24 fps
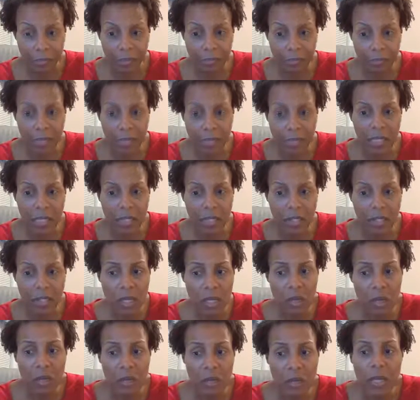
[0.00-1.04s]

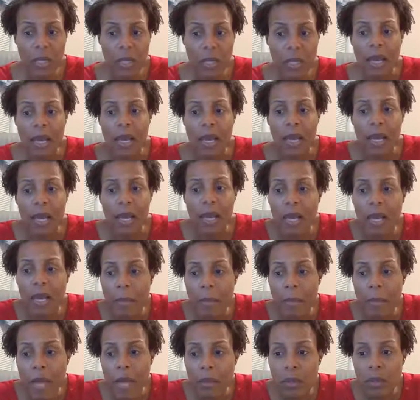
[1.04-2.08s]
So I
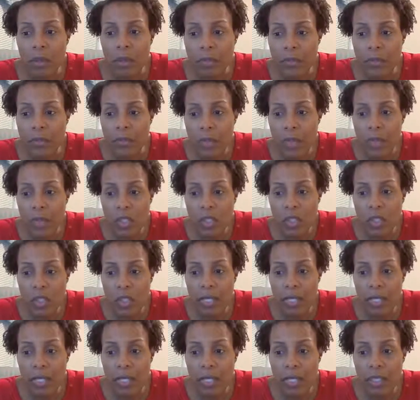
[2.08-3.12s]
don't, if you can just put
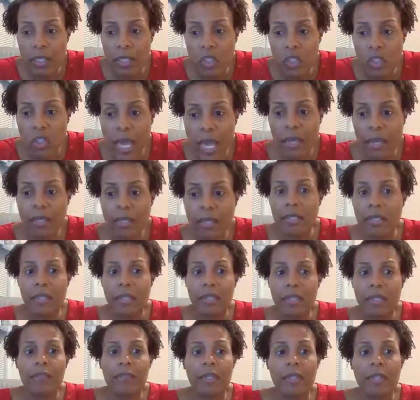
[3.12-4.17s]
in the chat
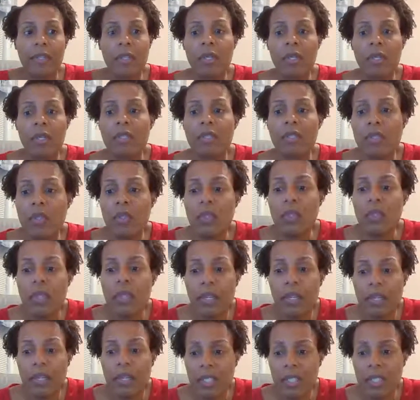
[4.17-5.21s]
for those of you that are
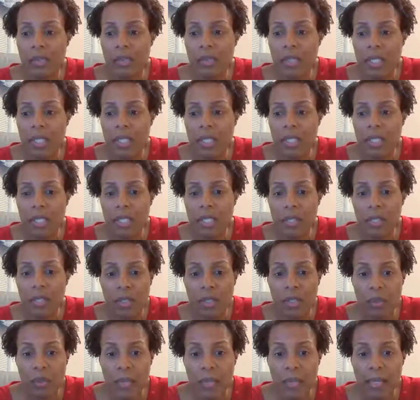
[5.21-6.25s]
interested in
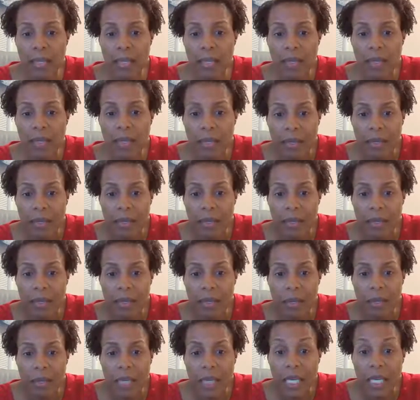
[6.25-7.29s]
doing
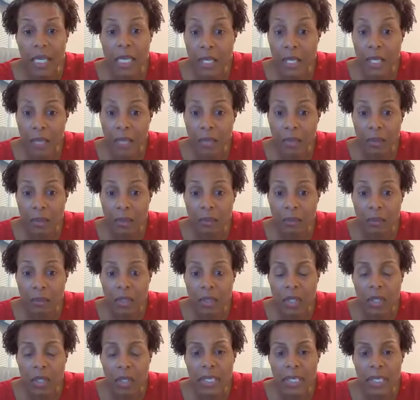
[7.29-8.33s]
keto
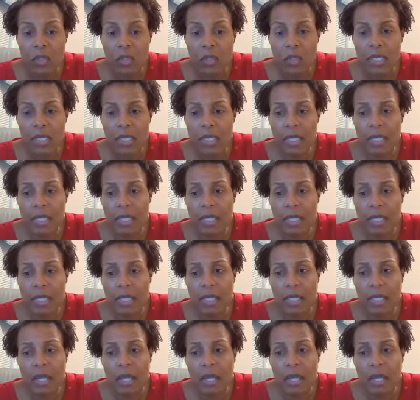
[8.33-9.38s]
or interested in eating
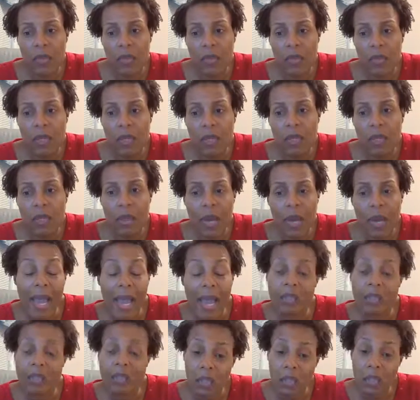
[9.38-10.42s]
healthy. You don't have
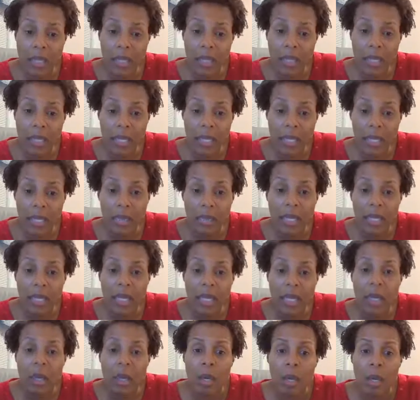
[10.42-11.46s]
to do keto,
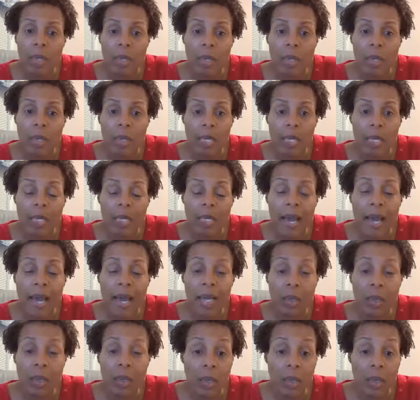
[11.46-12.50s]
but I
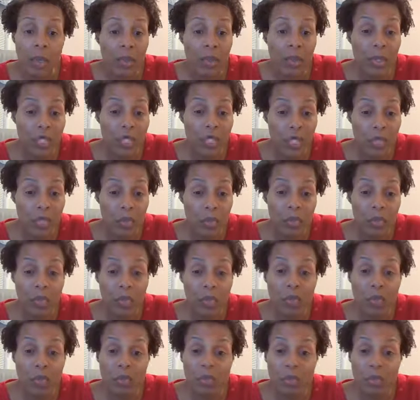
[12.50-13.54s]
implore you
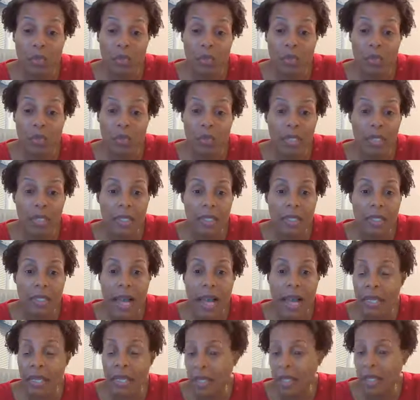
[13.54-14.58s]
to not
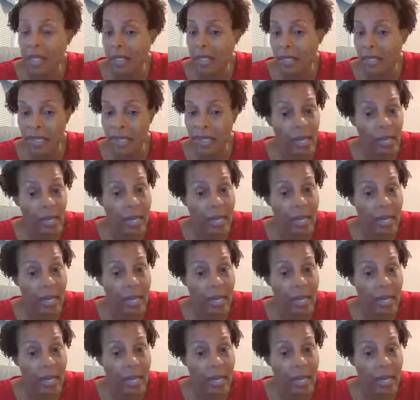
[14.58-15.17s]
eat and not